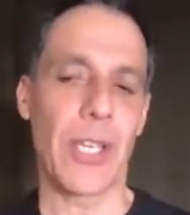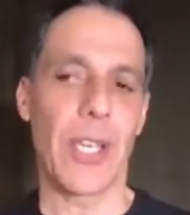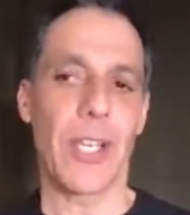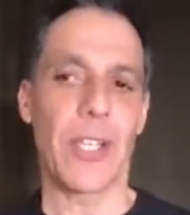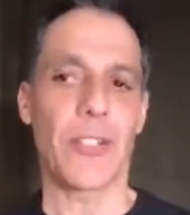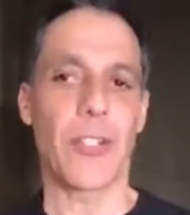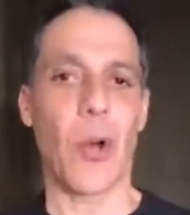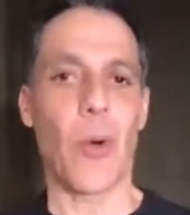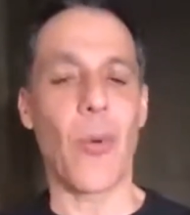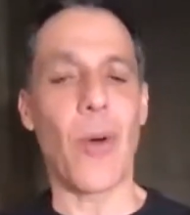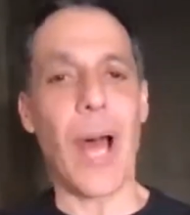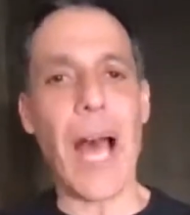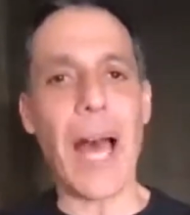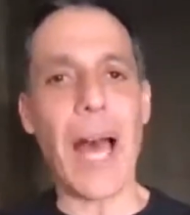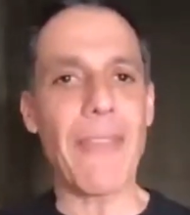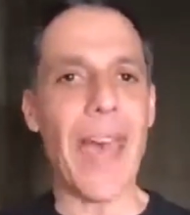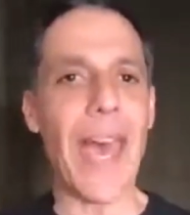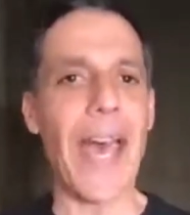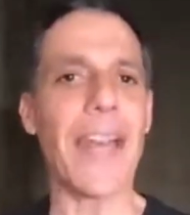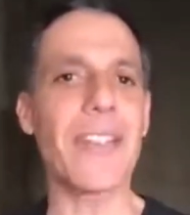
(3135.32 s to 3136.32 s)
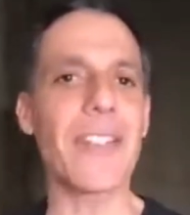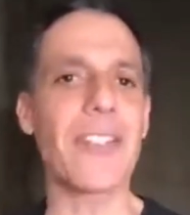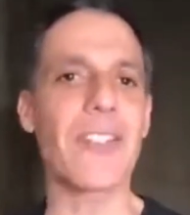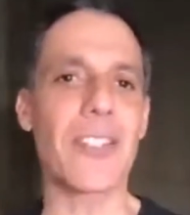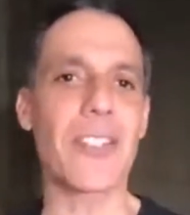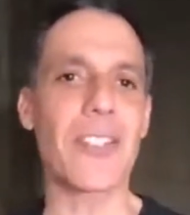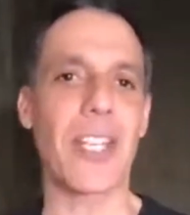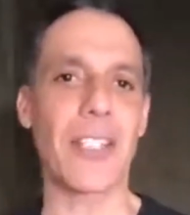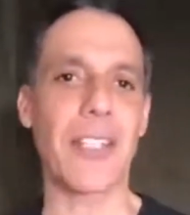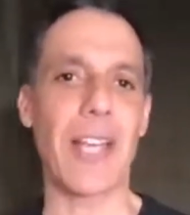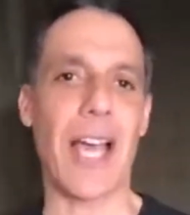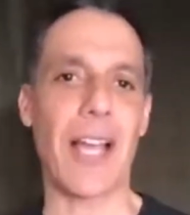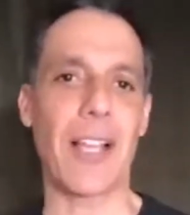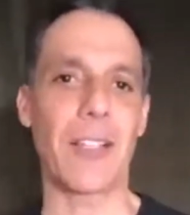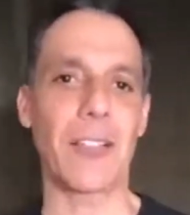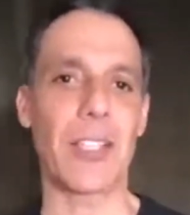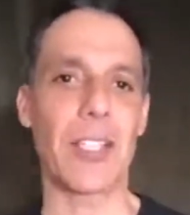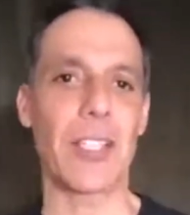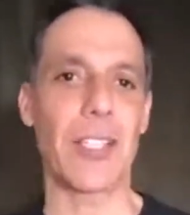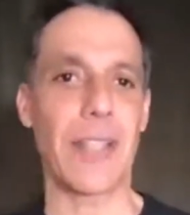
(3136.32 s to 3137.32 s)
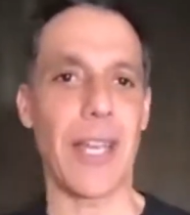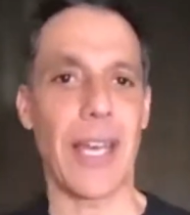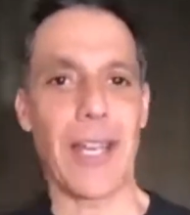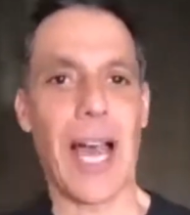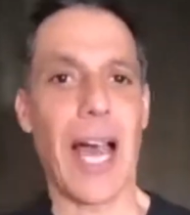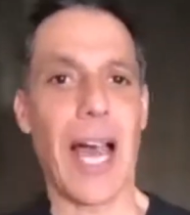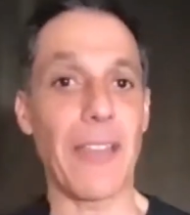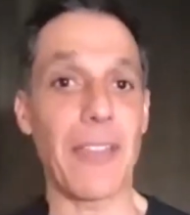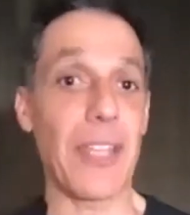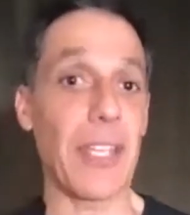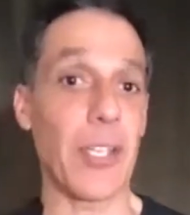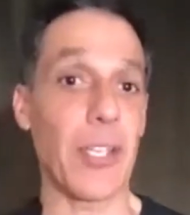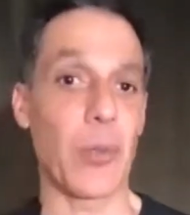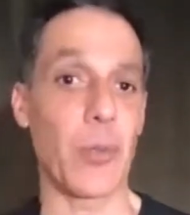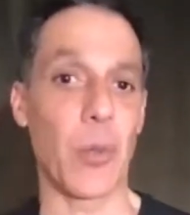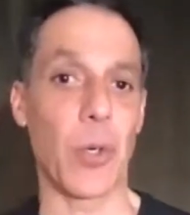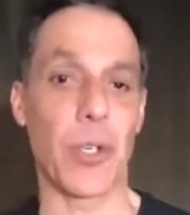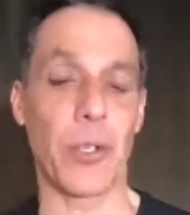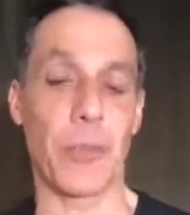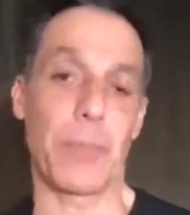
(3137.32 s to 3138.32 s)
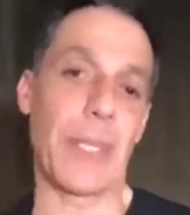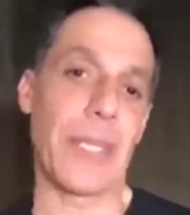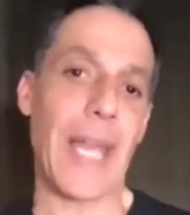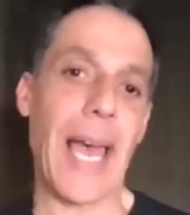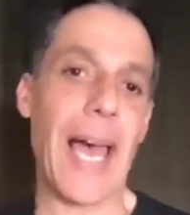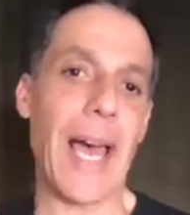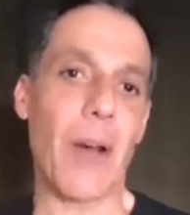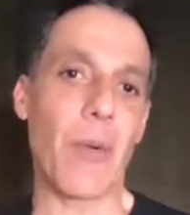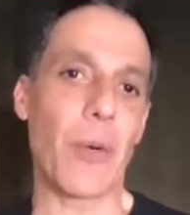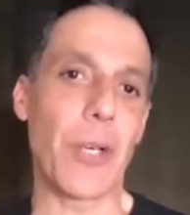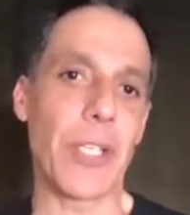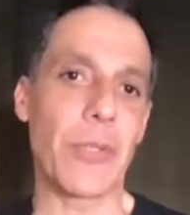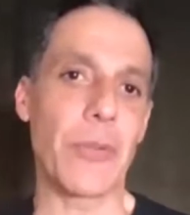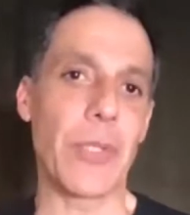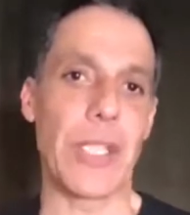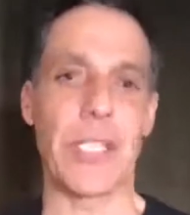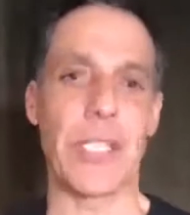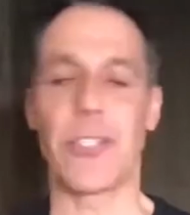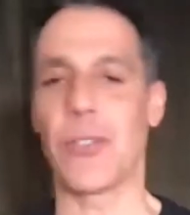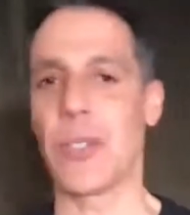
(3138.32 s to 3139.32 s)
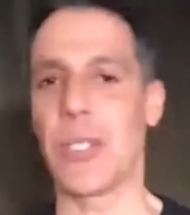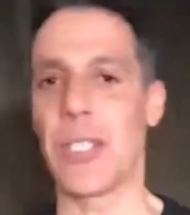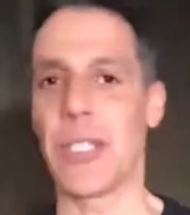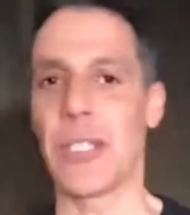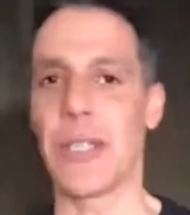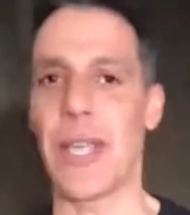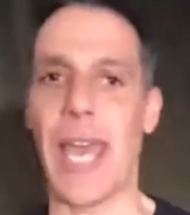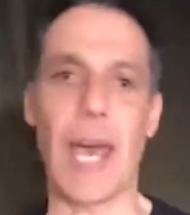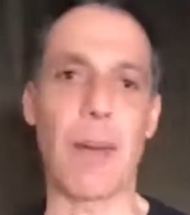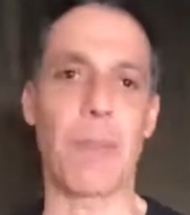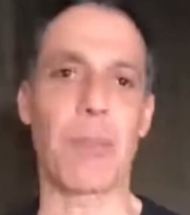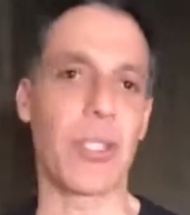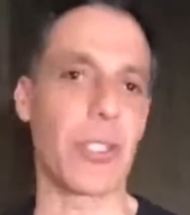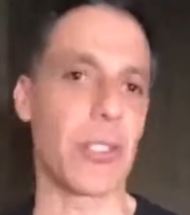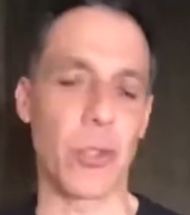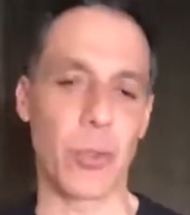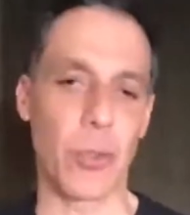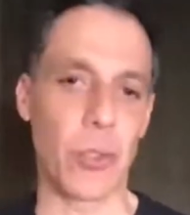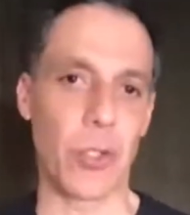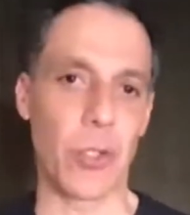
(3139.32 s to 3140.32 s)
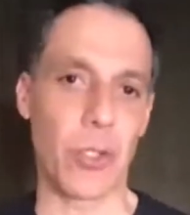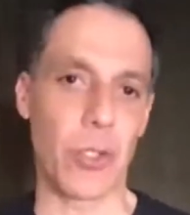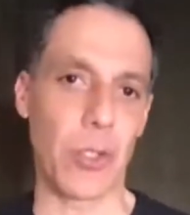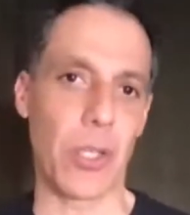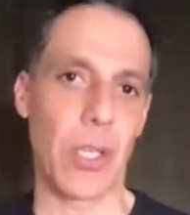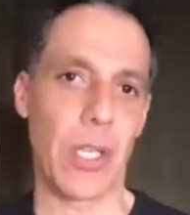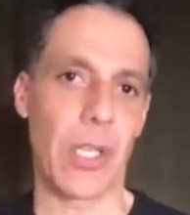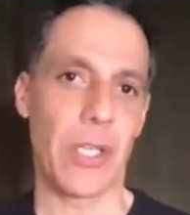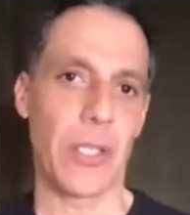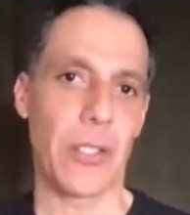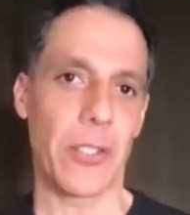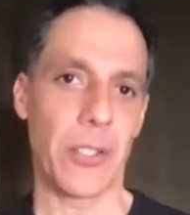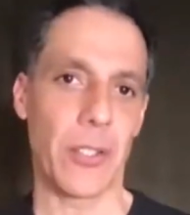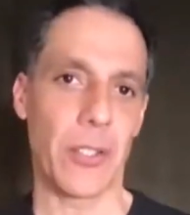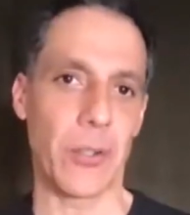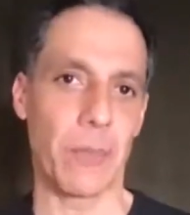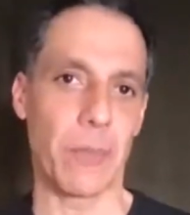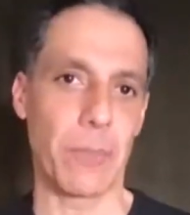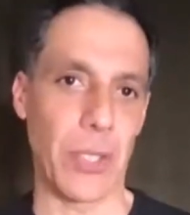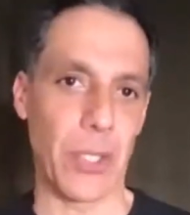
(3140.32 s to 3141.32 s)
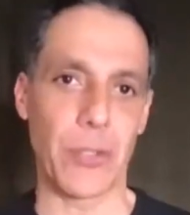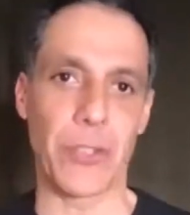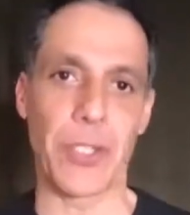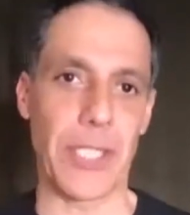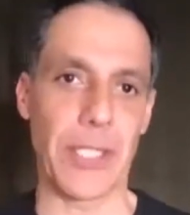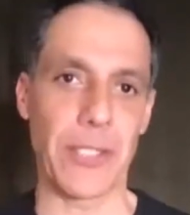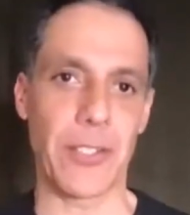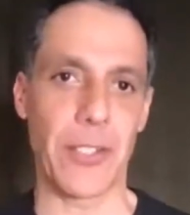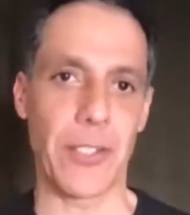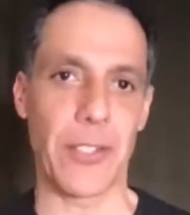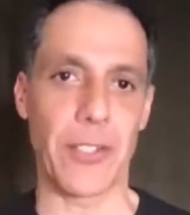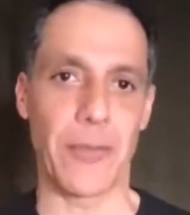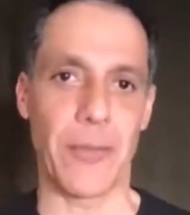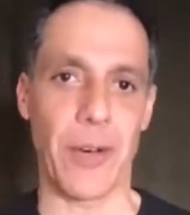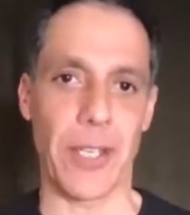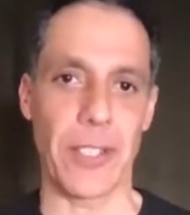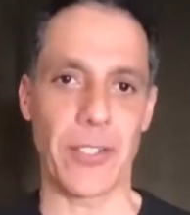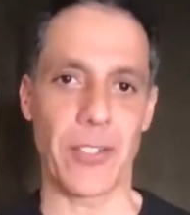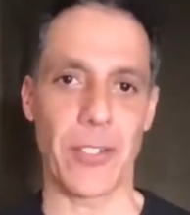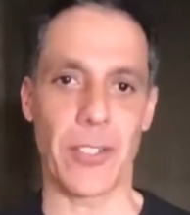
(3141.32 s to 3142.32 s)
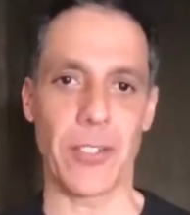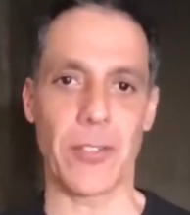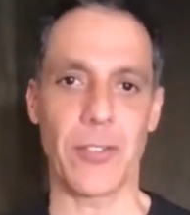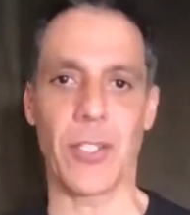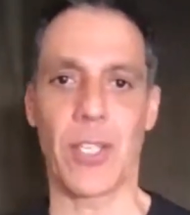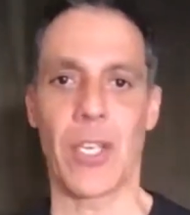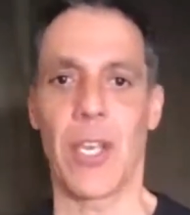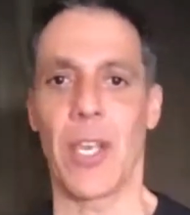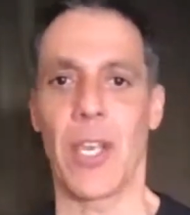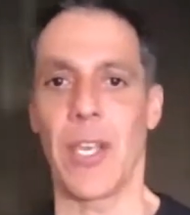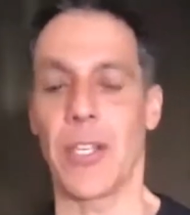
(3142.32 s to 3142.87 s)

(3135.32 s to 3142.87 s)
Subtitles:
So that is the technology that I think could work. But now what do you need? You need Apple and Google to build it into the devices.